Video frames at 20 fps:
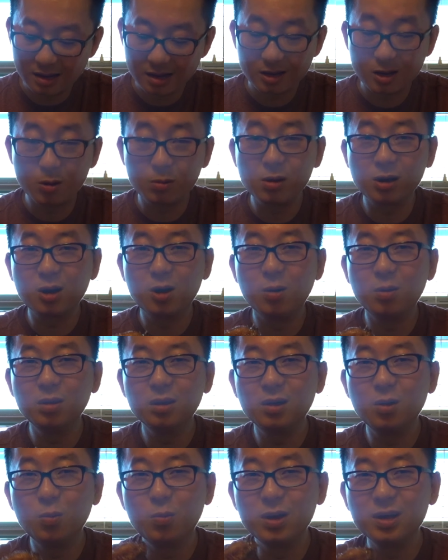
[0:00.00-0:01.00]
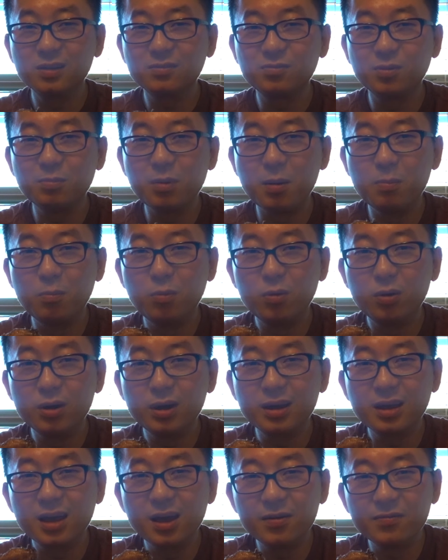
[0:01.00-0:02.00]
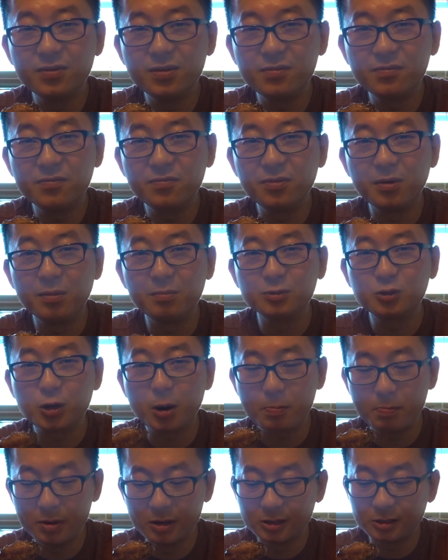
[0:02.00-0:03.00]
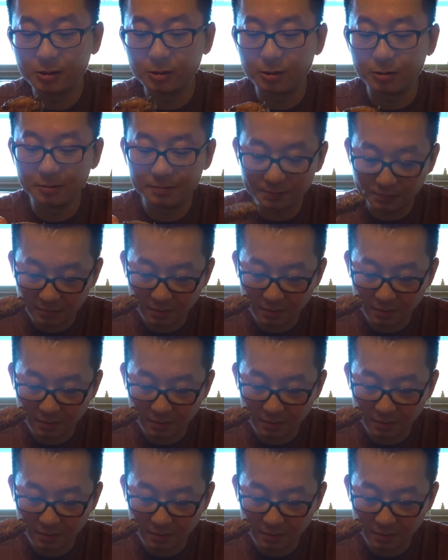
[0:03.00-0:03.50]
Coca-Cola wing for my boy Kevin from Shop Bistro.